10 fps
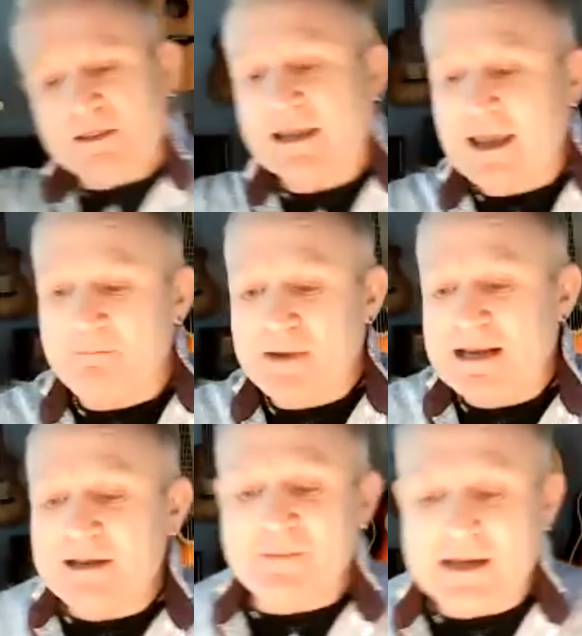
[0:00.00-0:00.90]
They kept
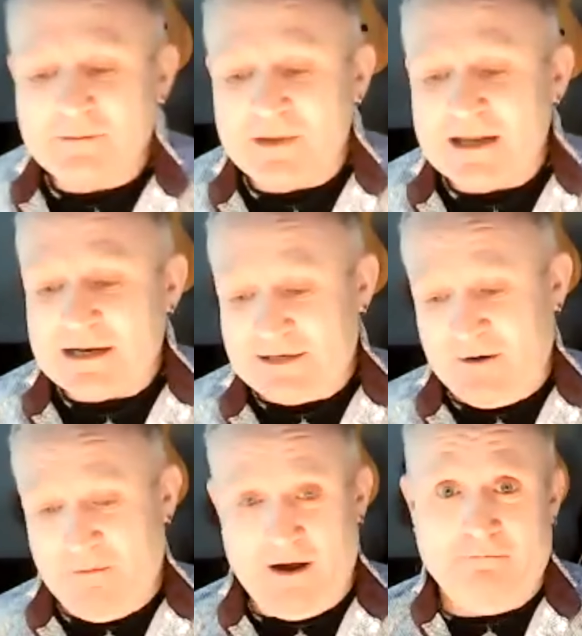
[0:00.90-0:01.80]
beating
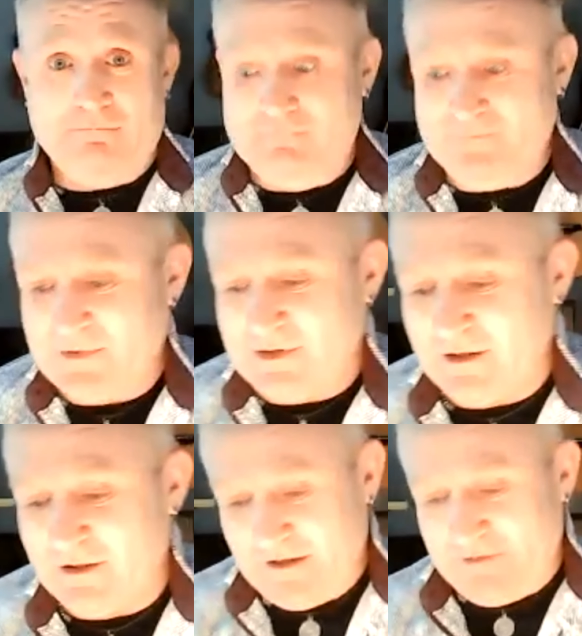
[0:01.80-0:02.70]
till my
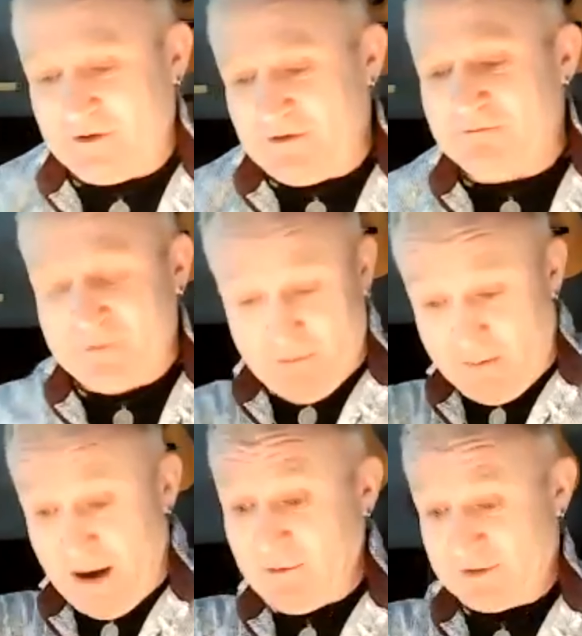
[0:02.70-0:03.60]

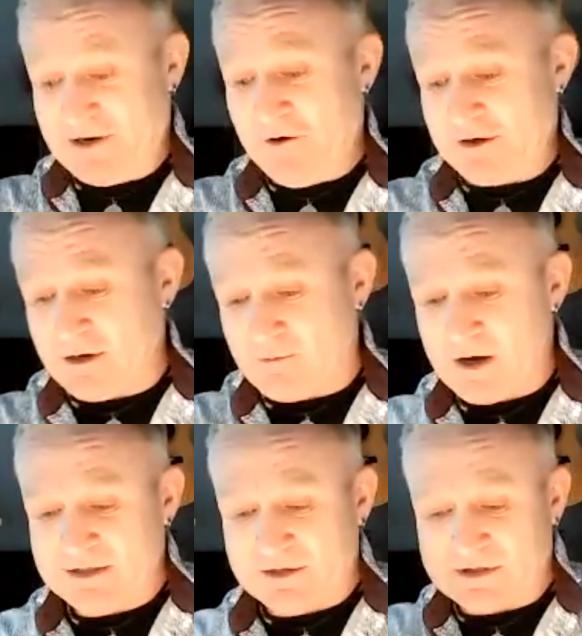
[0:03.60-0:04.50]
mind was going numb,
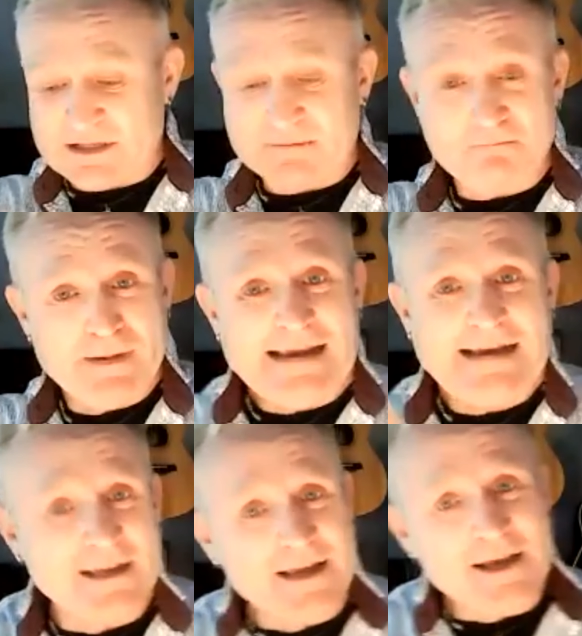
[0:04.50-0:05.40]
right? So it's this
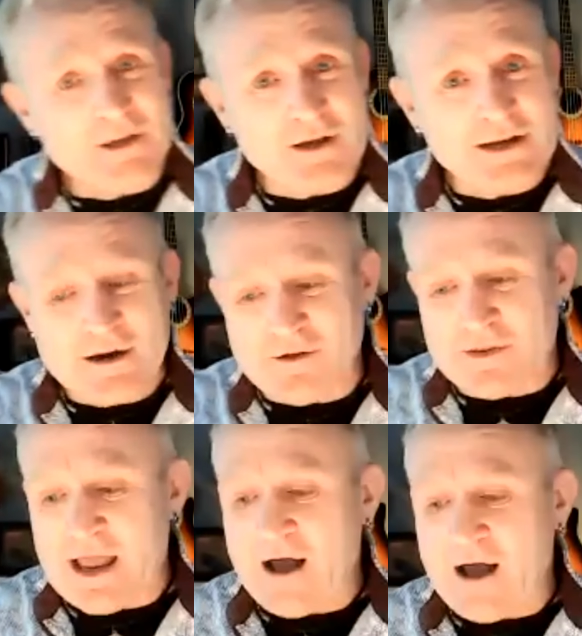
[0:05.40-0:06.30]
beat. You can hear it
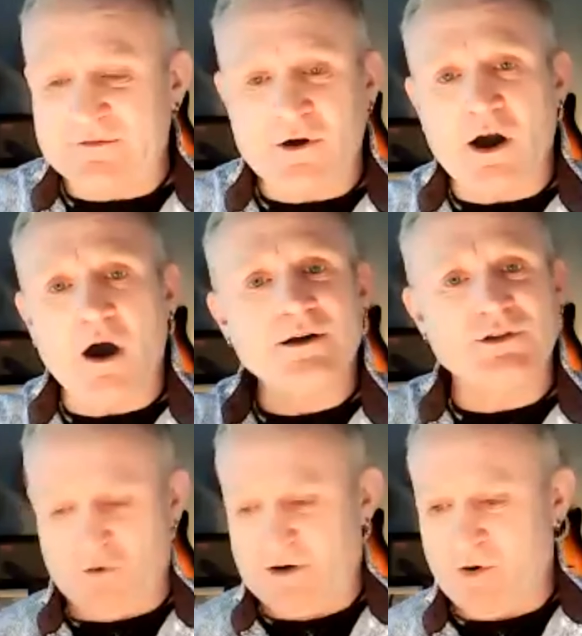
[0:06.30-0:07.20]
now. It's a very
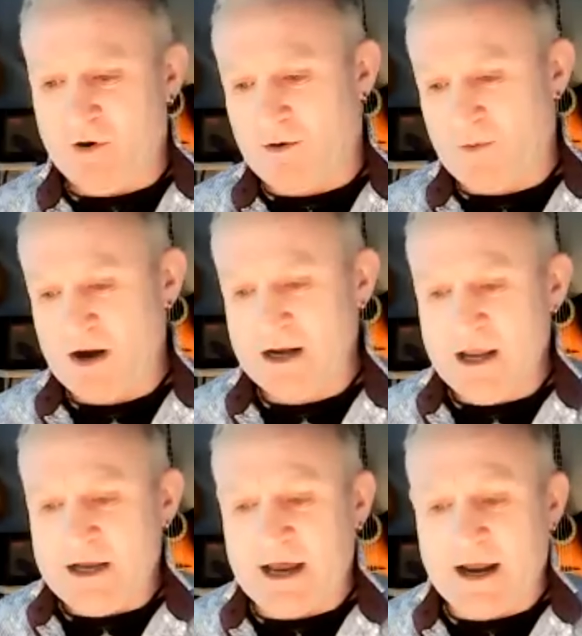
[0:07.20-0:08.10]
auditory poem, right?
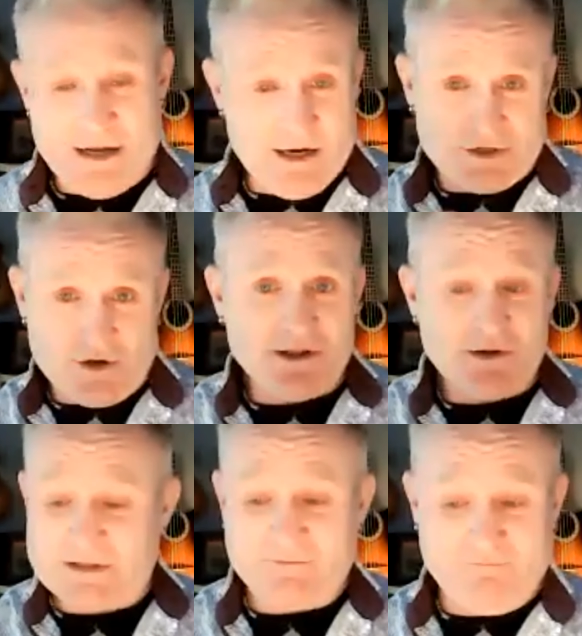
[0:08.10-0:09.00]
Now, certainly
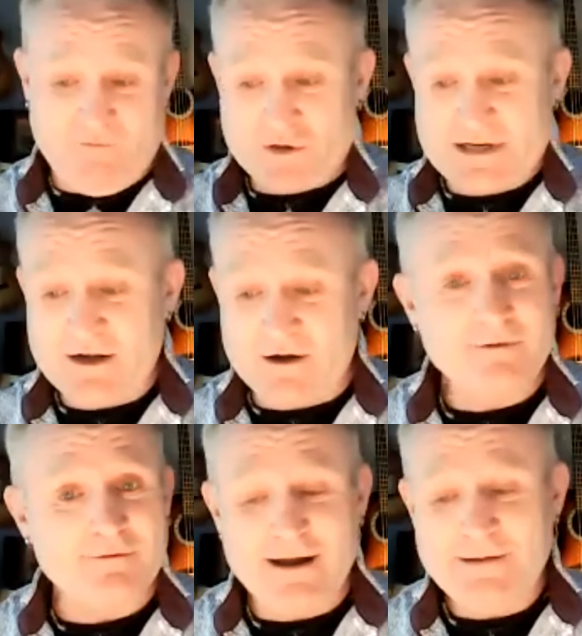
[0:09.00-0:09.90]
it's a
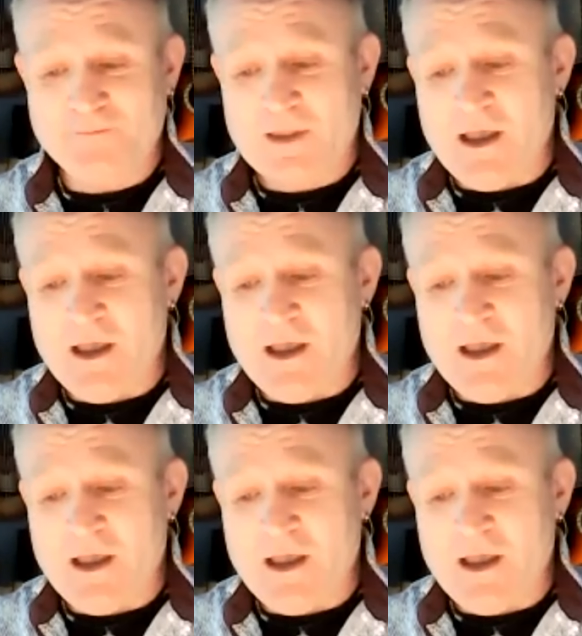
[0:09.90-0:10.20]
14er, right?